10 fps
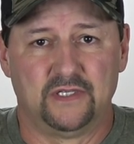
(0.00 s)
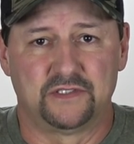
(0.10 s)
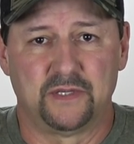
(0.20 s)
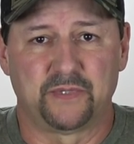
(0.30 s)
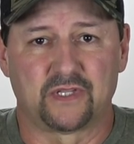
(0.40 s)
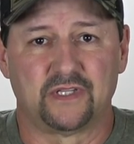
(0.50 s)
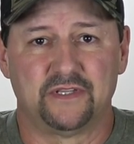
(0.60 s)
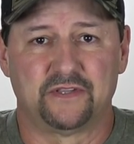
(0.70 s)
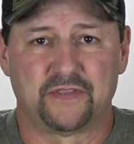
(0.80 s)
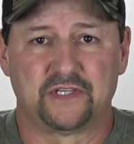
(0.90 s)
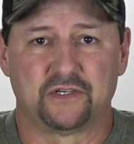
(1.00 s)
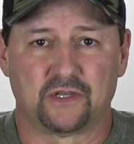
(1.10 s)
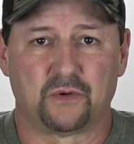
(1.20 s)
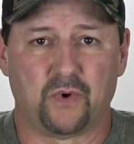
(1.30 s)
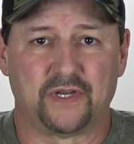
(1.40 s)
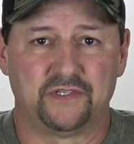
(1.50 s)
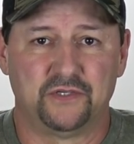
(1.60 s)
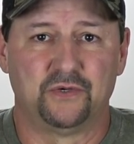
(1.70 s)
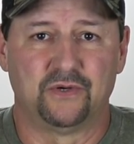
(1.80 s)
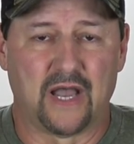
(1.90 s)
typically the thing you're going to want to
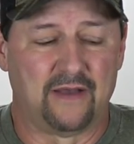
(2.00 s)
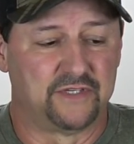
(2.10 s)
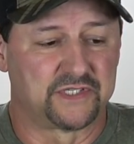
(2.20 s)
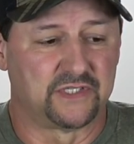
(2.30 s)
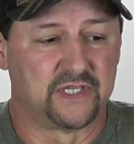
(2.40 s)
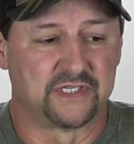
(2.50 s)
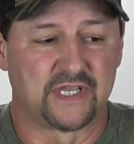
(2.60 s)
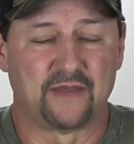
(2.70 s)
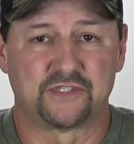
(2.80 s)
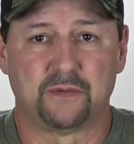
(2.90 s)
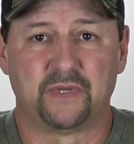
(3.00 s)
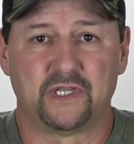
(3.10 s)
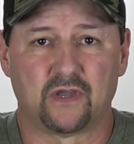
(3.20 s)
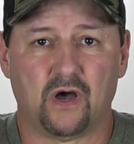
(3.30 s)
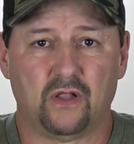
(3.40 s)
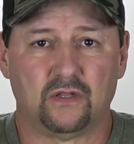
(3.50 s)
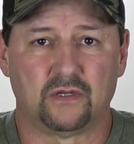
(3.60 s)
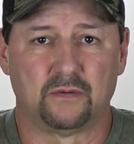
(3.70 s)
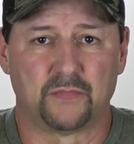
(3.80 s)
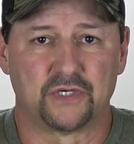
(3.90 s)
do, obviously, is have somebody call
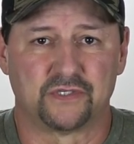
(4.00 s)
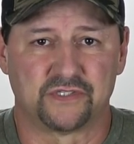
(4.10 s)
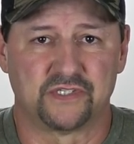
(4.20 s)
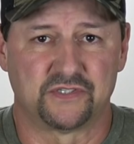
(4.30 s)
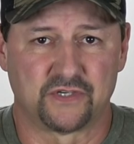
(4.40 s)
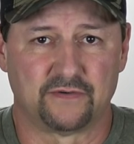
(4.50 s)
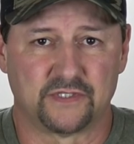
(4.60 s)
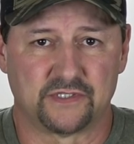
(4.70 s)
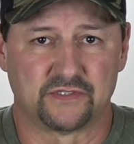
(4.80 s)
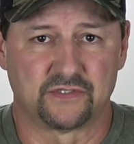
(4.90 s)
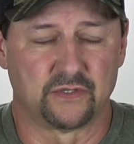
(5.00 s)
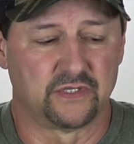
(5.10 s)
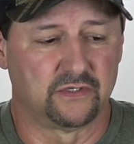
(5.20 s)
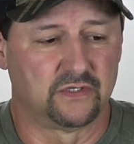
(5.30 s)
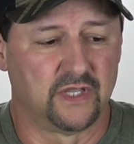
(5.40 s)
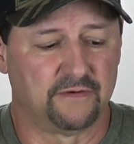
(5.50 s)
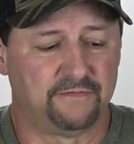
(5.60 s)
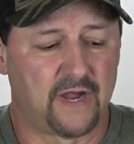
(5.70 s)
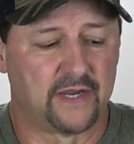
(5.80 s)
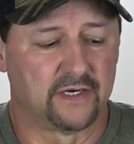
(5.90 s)
emergency services so that you can get
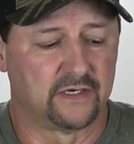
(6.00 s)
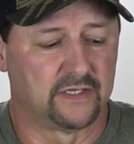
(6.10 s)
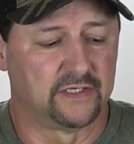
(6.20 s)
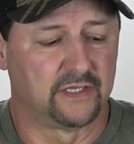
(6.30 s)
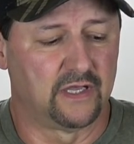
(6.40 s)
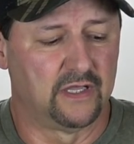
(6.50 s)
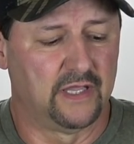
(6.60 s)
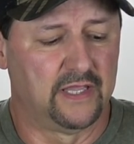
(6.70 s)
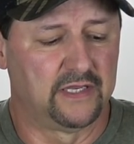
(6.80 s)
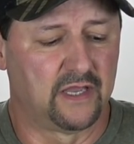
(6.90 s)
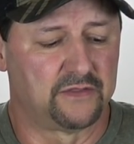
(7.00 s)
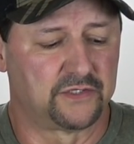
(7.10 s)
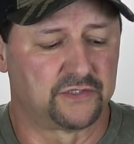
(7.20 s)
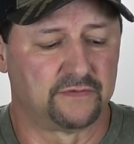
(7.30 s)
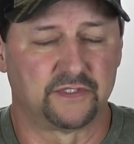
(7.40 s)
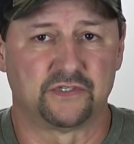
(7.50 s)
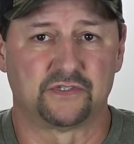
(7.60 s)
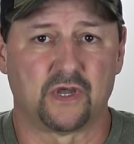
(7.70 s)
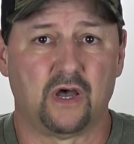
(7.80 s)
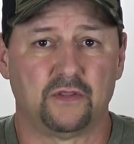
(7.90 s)
fire and any other
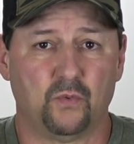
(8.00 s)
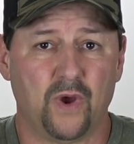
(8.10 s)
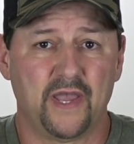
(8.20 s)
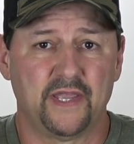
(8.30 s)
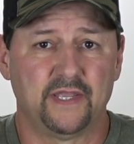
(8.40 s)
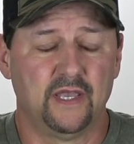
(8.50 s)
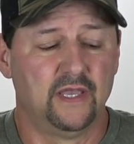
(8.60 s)
services on the way.